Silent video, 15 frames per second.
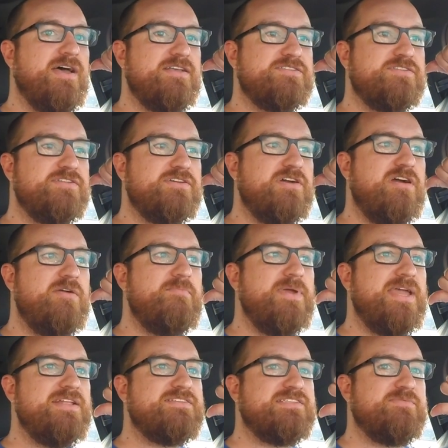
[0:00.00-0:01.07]
So the car
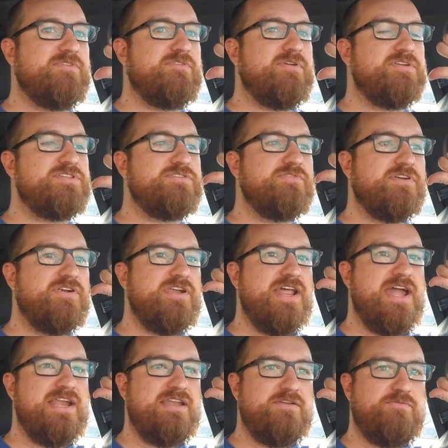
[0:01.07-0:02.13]
made somewhere around
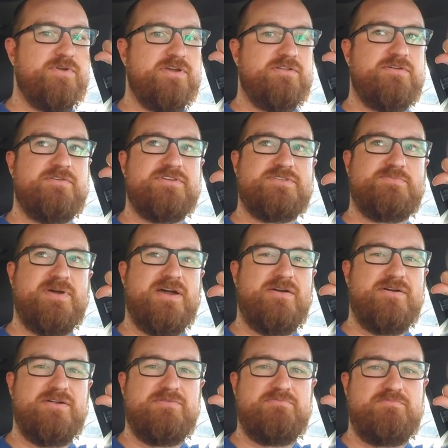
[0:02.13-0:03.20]
290 wheel
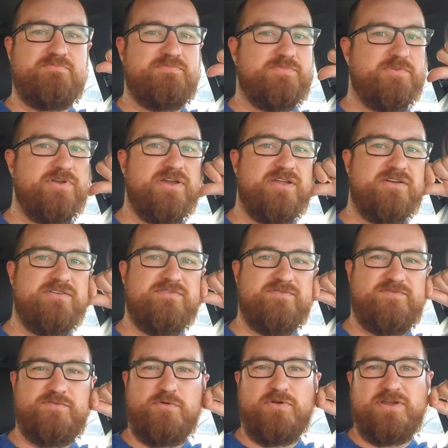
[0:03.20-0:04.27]
horsepower and
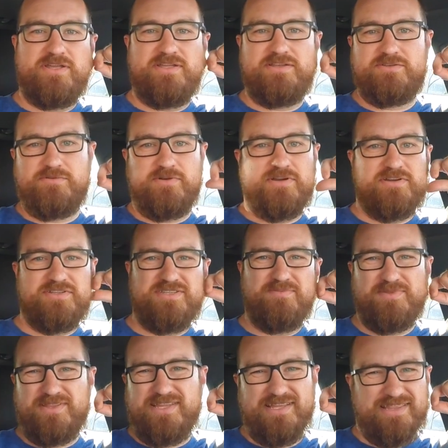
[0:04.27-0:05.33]
340 torque or
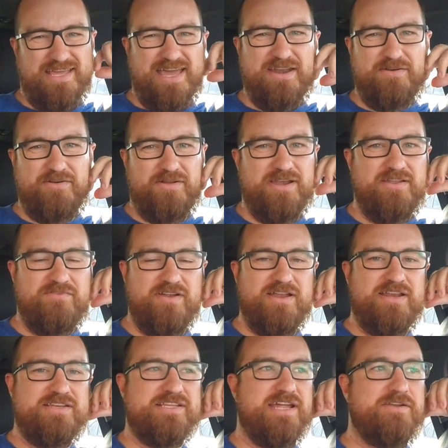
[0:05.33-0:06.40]
something like that. I don't know, I never
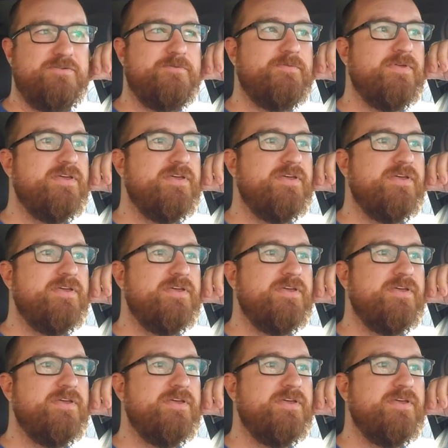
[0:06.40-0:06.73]
had a dyno.